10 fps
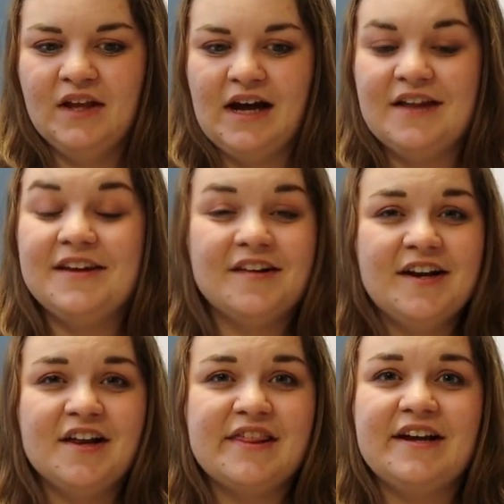The
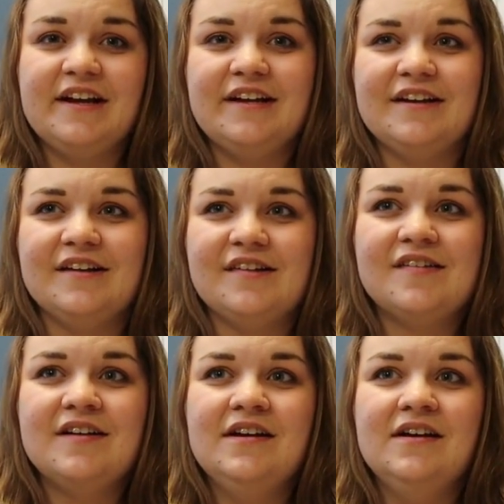exciting thing
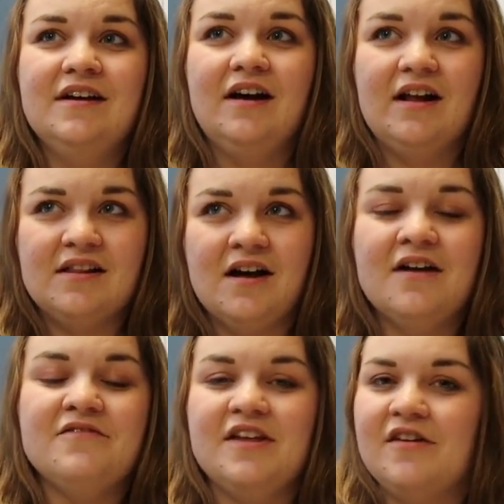is a lot
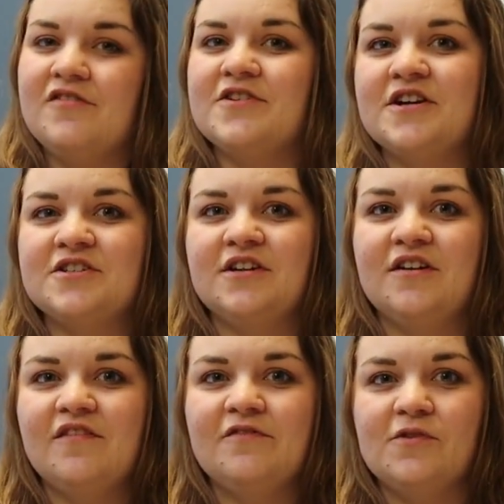of the
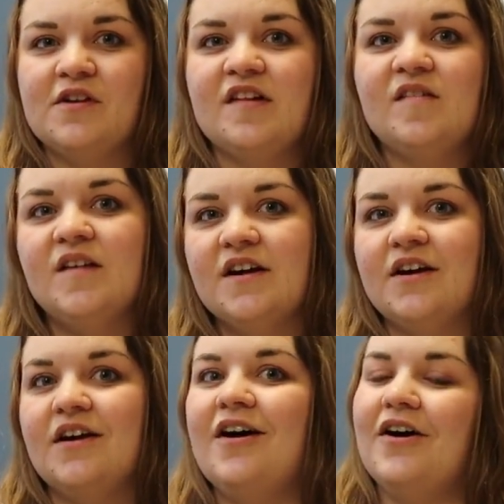instructors for this
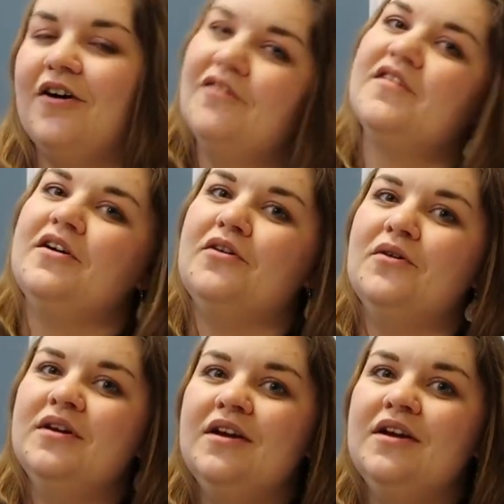year are also